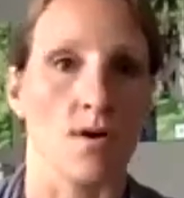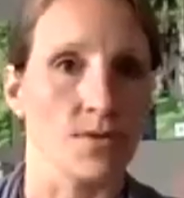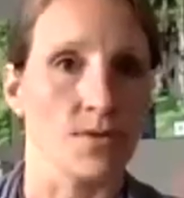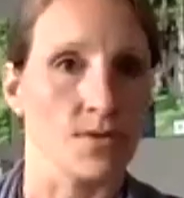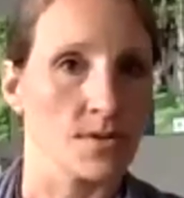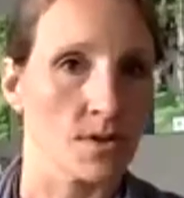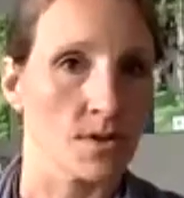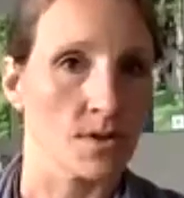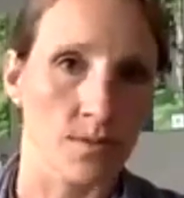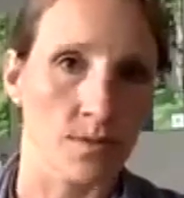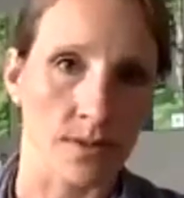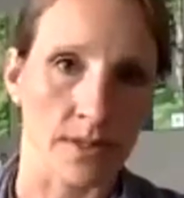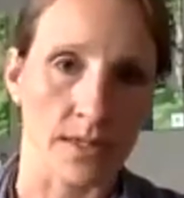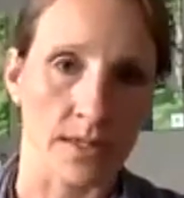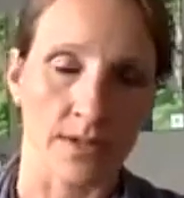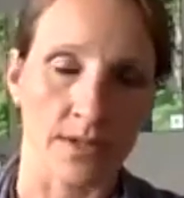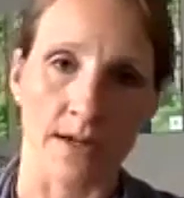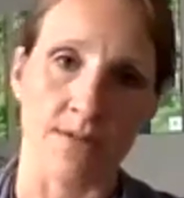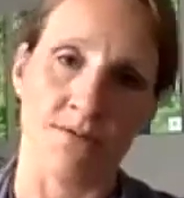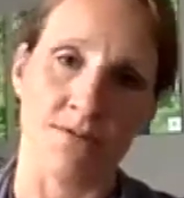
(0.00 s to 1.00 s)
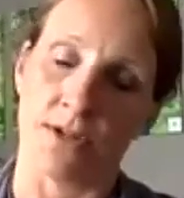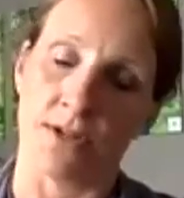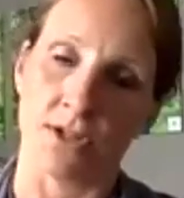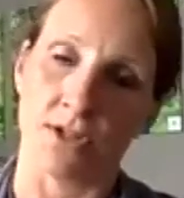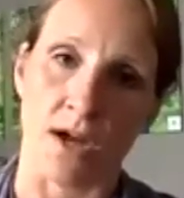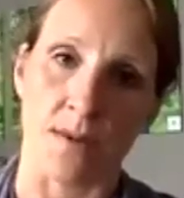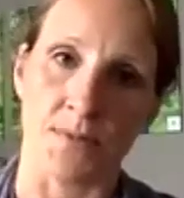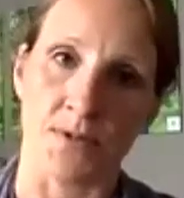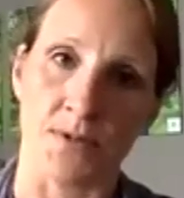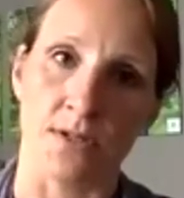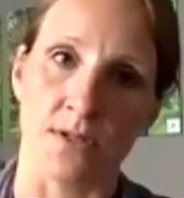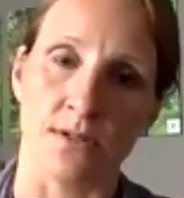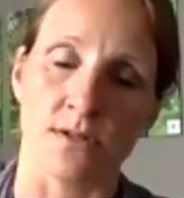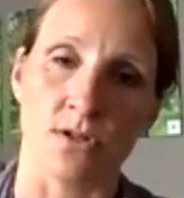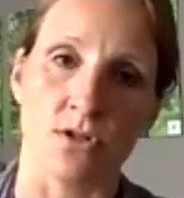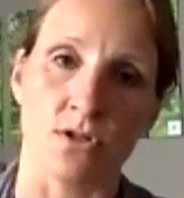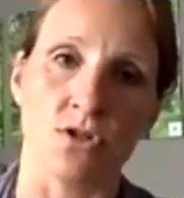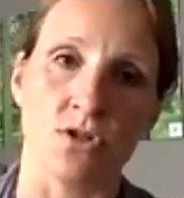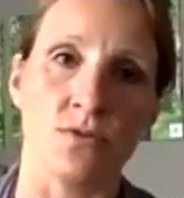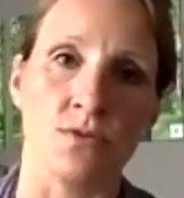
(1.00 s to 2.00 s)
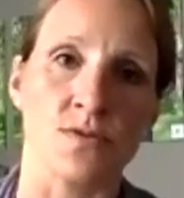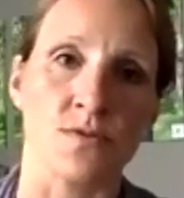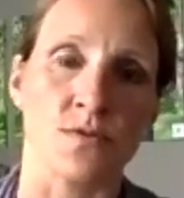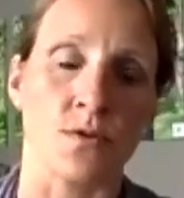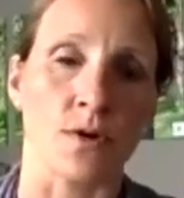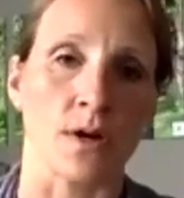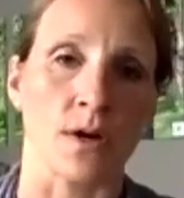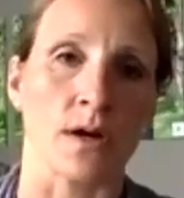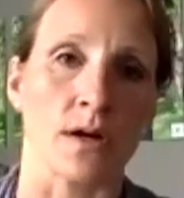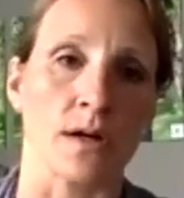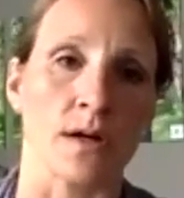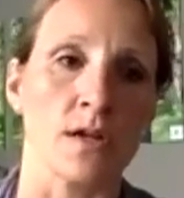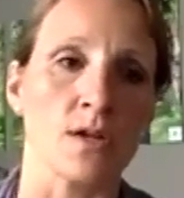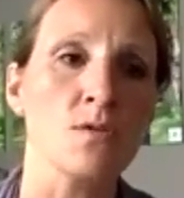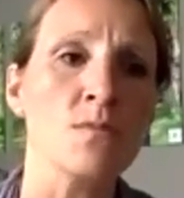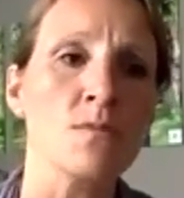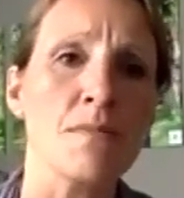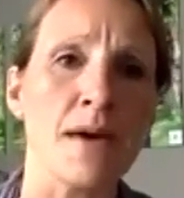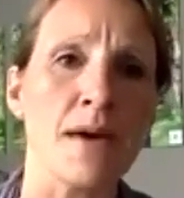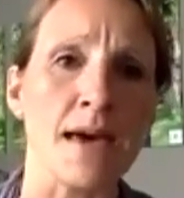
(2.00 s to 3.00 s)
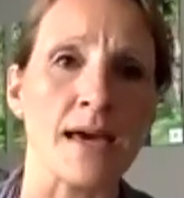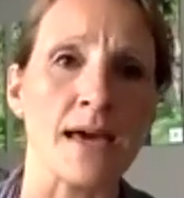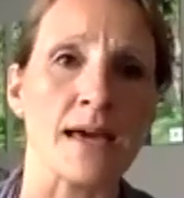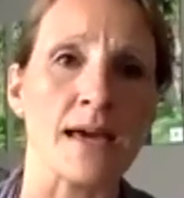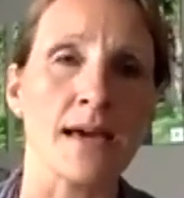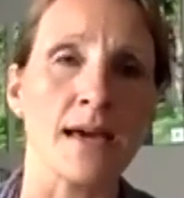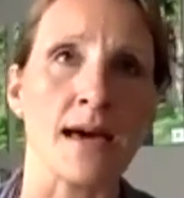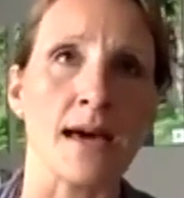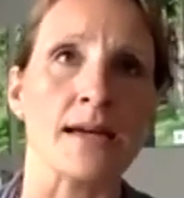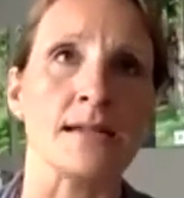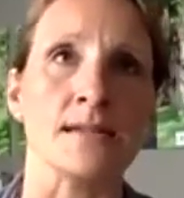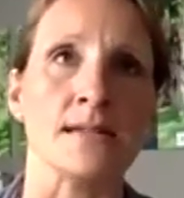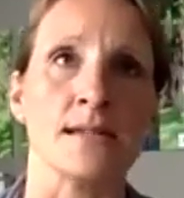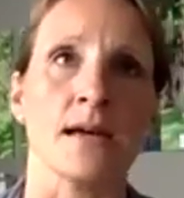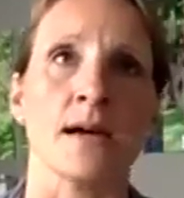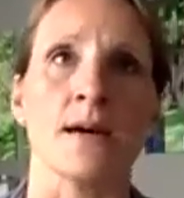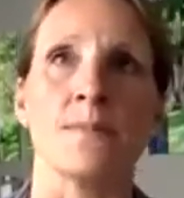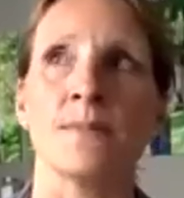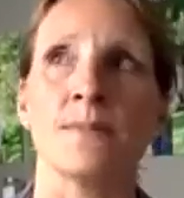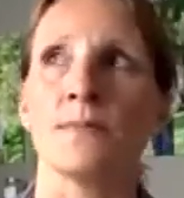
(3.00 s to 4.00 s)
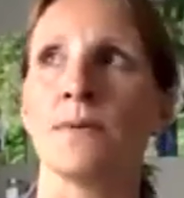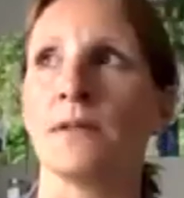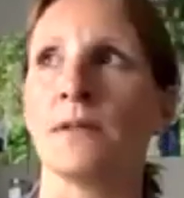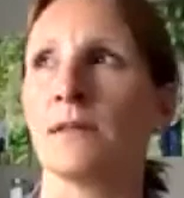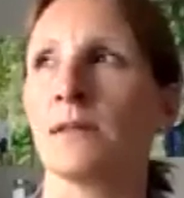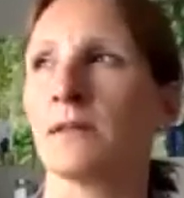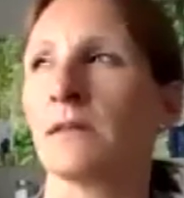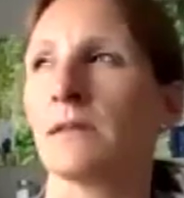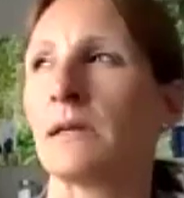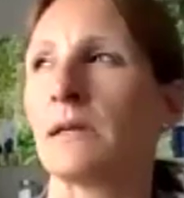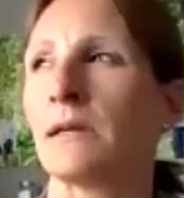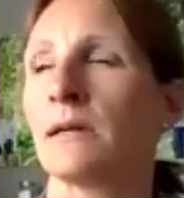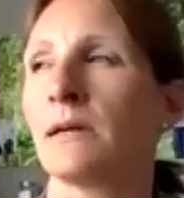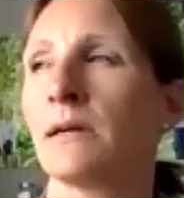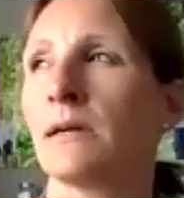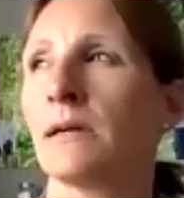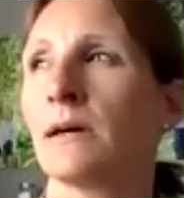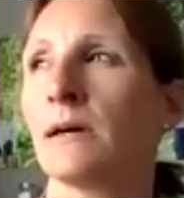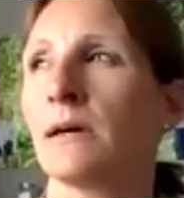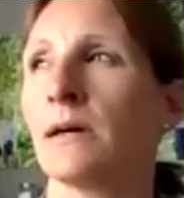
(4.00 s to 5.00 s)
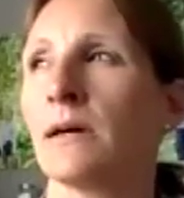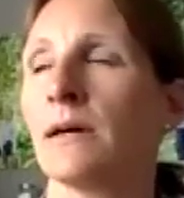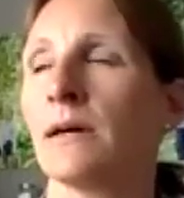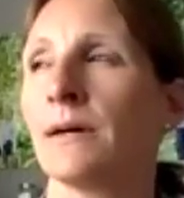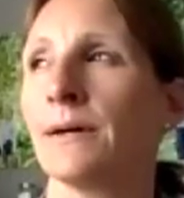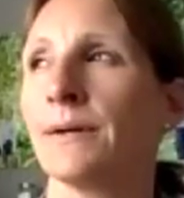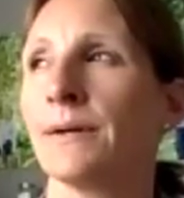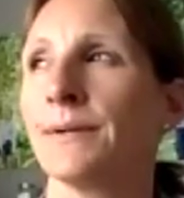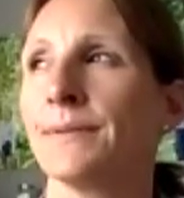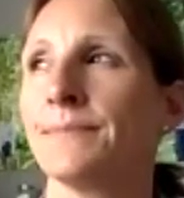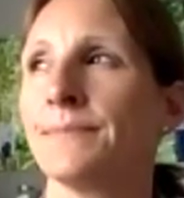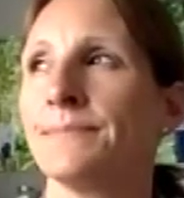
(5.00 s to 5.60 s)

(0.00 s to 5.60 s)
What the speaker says: Also really great fresh options to choose for. You may end up with like, oh